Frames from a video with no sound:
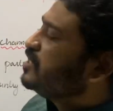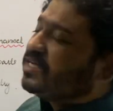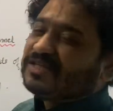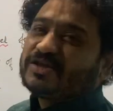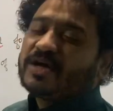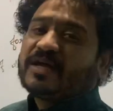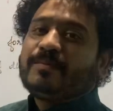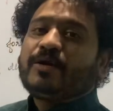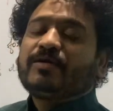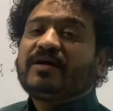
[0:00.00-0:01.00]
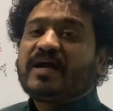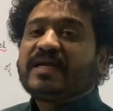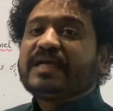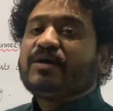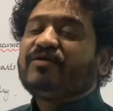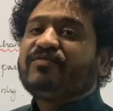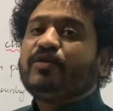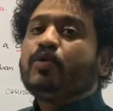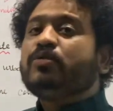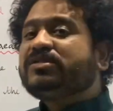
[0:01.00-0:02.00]
is talking about granting of
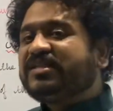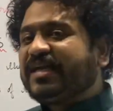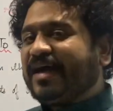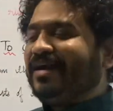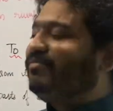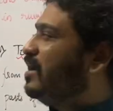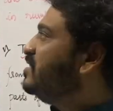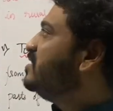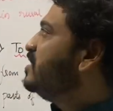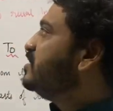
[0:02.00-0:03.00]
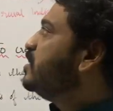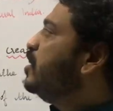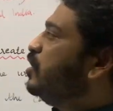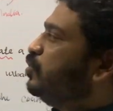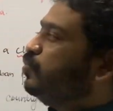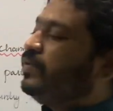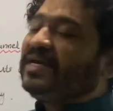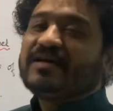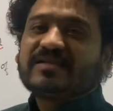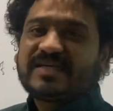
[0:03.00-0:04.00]
loans and advances to
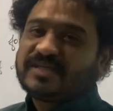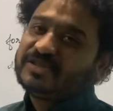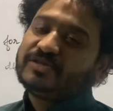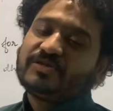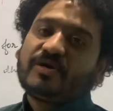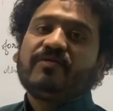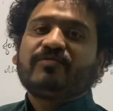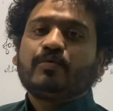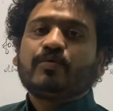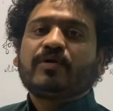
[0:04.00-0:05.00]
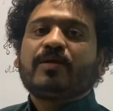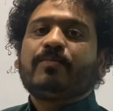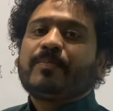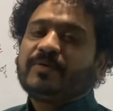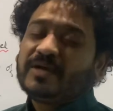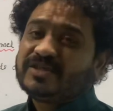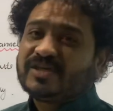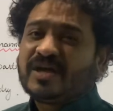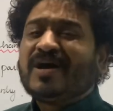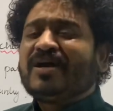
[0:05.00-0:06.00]
weaker sections of rural
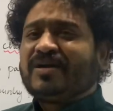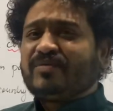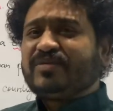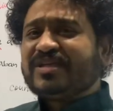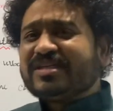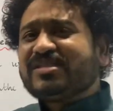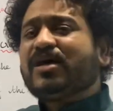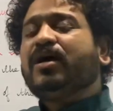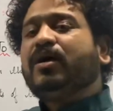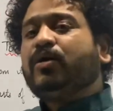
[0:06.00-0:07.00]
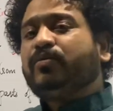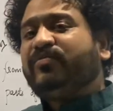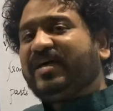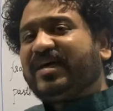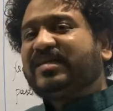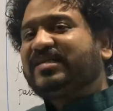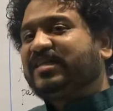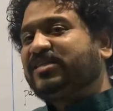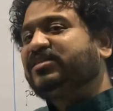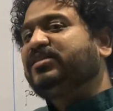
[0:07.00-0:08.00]
population. Now, these weaker
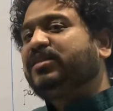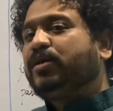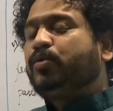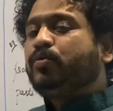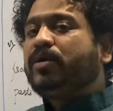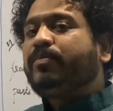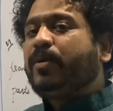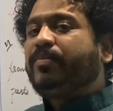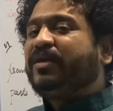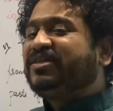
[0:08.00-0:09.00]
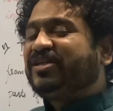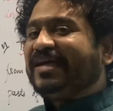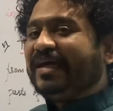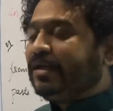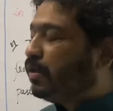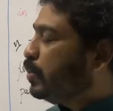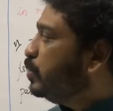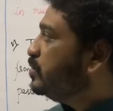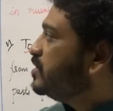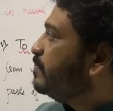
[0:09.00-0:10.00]
sections in the rural population
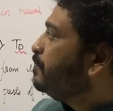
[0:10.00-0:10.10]
includes